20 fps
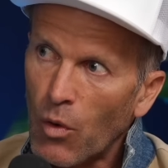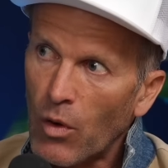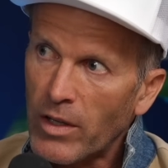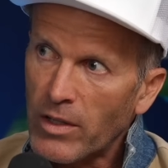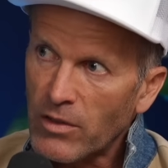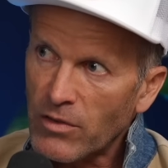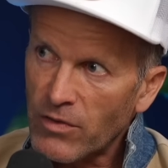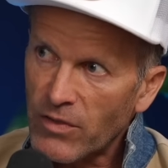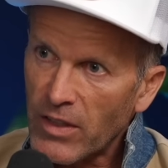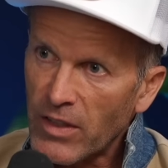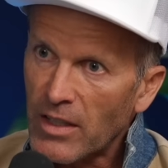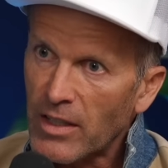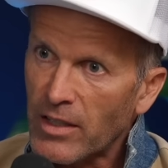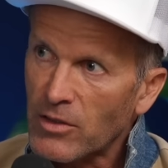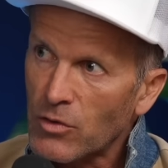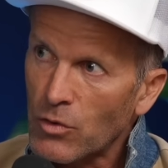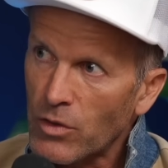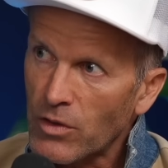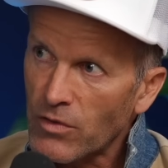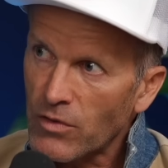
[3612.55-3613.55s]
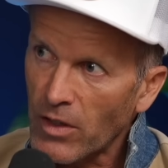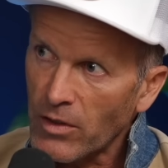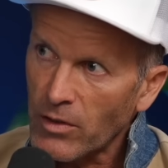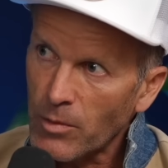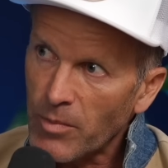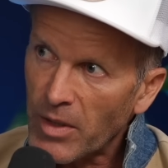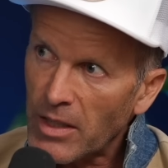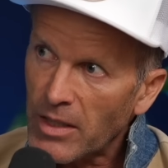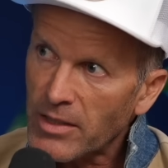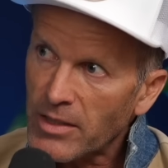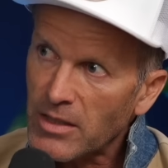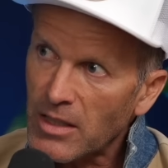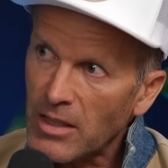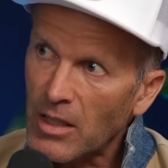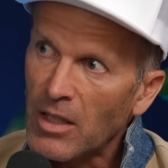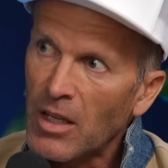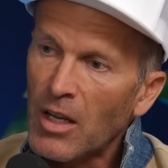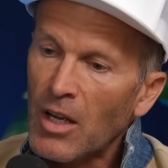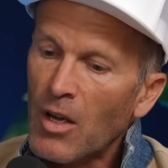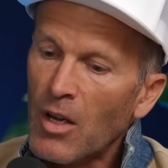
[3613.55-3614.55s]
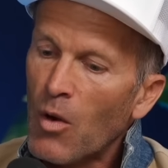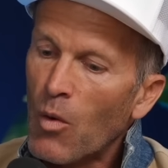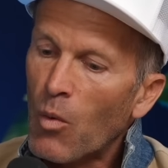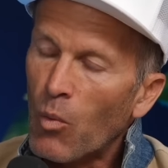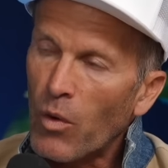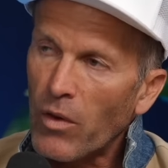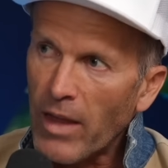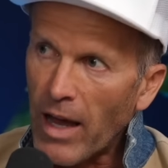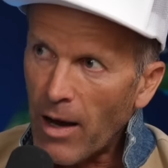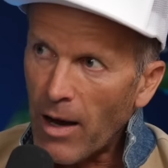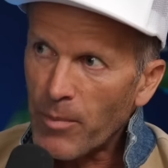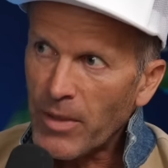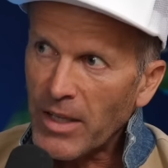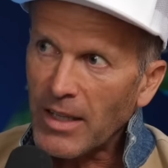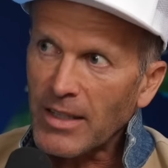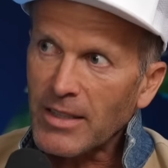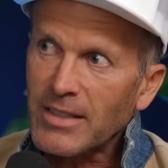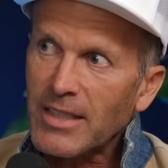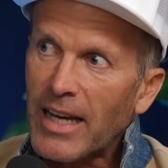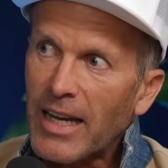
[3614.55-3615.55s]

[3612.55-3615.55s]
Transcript: or his feelings or his vulnerability without being